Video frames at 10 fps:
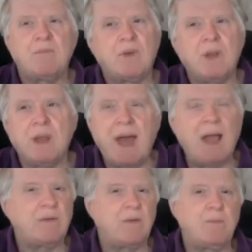for
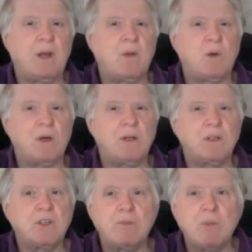lack of a better word, to
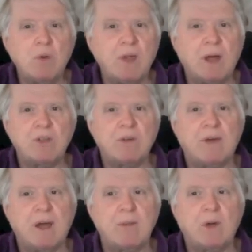smooth out your
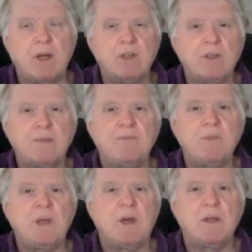vibration,
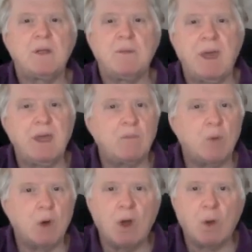to make it
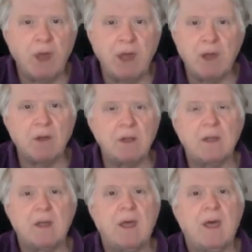more coherent
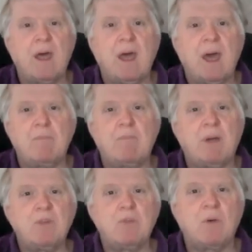and
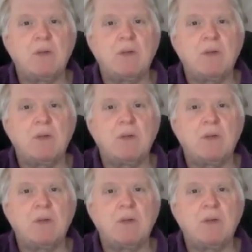much more